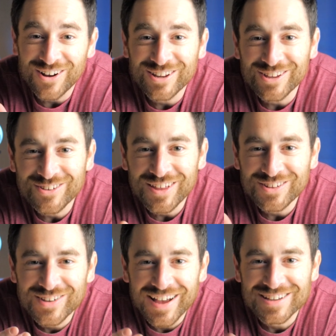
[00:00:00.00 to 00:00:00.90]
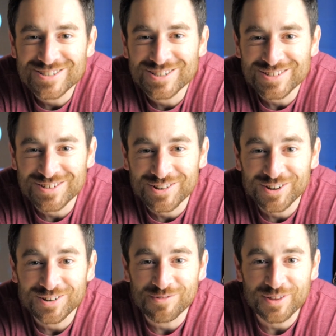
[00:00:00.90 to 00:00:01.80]
audio that you guys just
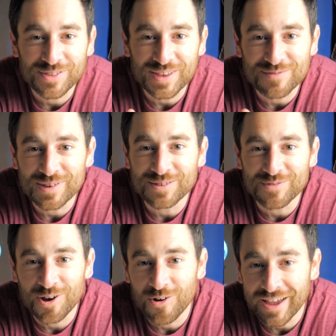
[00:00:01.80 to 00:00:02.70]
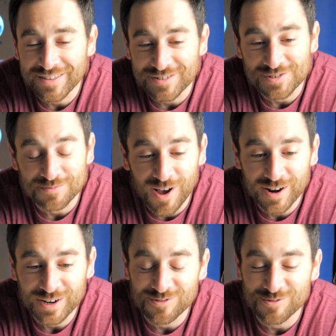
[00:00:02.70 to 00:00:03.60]
heard with the MOVO and the
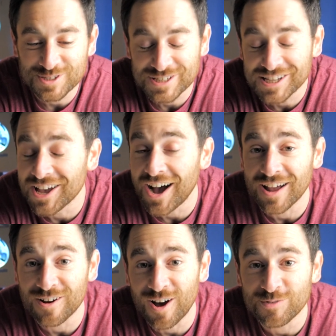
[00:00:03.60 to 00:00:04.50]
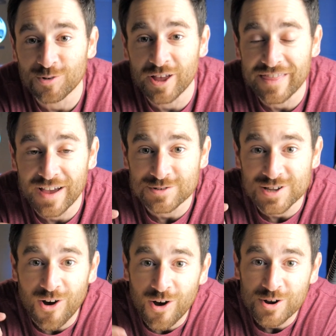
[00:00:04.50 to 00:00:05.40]
Sermonic was god-awful, and that was
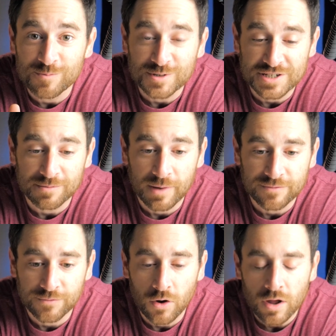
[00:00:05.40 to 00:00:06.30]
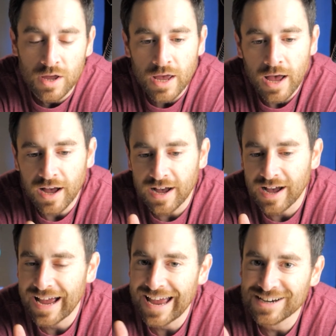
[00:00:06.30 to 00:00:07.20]
100% my fault.
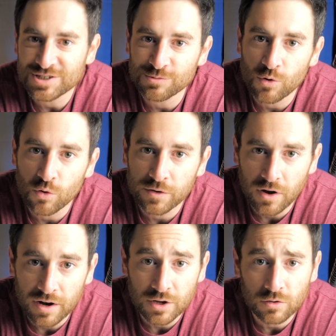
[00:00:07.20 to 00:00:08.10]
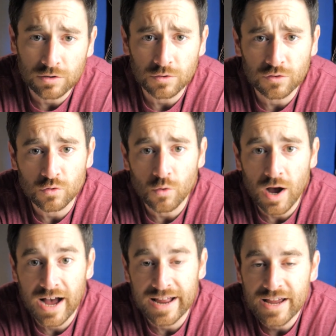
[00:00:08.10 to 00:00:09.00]
I actually recorded the audio a little too
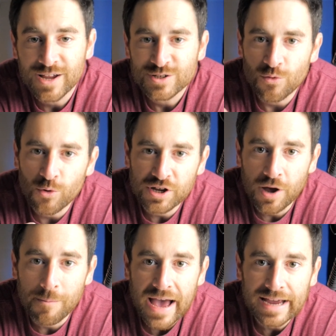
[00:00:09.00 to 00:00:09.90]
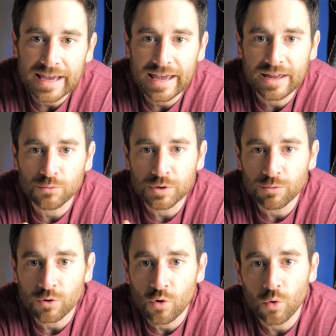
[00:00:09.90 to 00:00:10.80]
hot. So I wanted to come back and
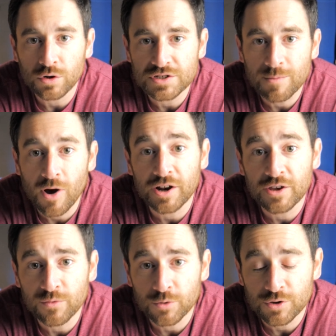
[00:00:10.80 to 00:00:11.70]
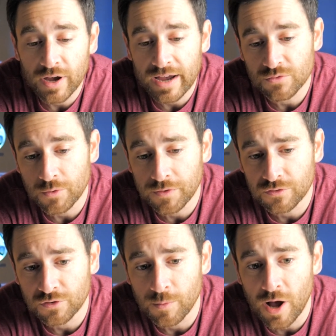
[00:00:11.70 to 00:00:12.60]
re-record some audio for you guys with the
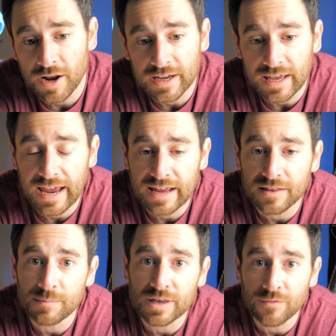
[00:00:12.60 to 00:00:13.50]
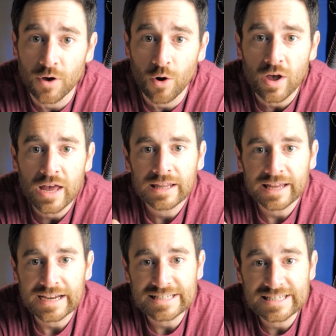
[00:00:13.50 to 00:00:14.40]
Sermonic and the MOVO.
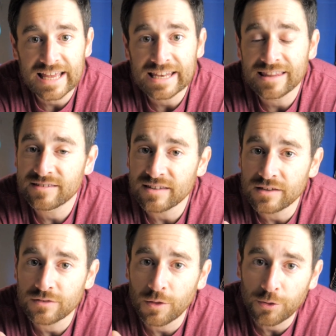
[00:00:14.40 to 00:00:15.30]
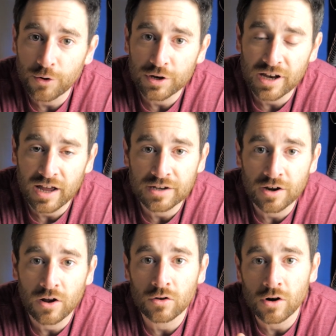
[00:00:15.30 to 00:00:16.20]
Like I said, this is the
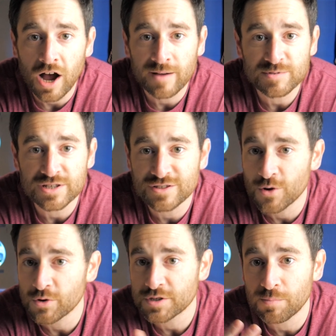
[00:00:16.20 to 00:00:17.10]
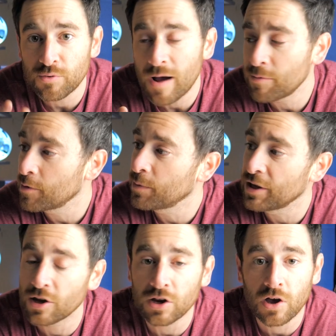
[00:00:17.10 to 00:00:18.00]
$39 option, so it's
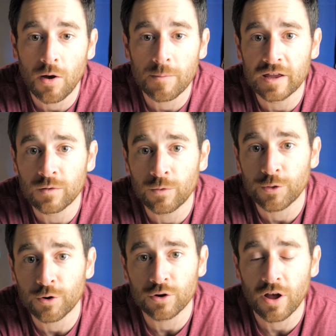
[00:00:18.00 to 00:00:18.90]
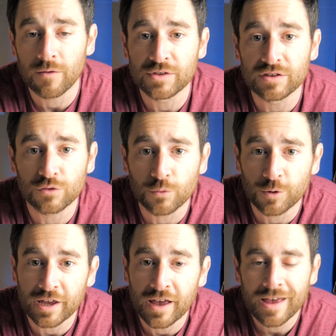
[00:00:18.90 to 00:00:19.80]
probably going to come in third of these
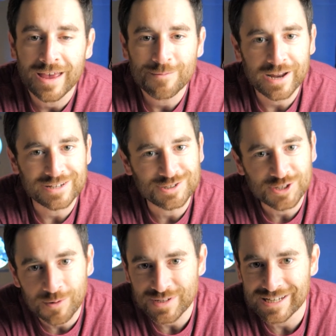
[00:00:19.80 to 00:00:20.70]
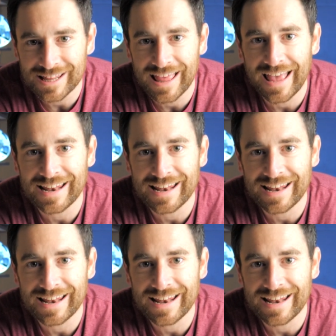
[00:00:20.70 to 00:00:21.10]
3, but I jumped into the